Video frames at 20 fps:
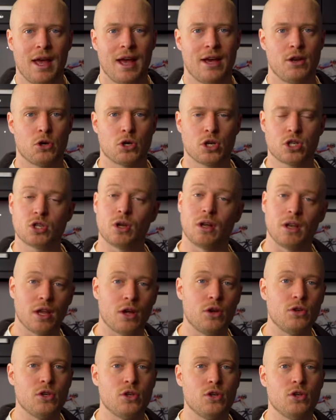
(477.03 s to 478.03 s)
in order to
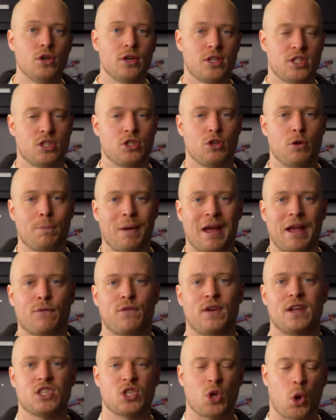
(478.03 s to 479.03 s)
allow you to do bike
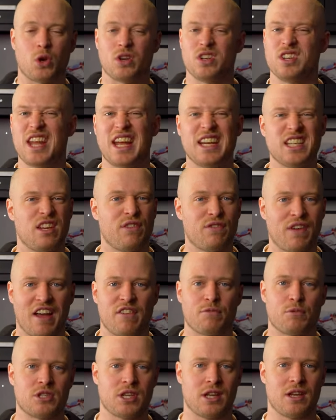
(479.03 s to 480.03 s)
fits on
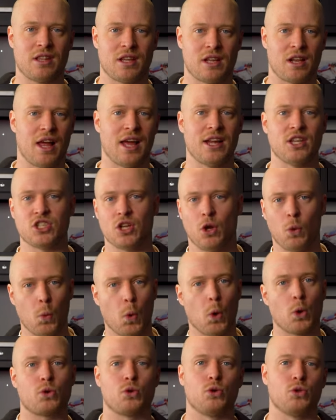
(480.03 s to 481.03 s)
95% of the clients that will
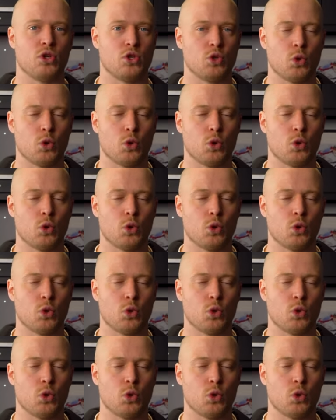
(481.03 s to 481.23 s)
walk through the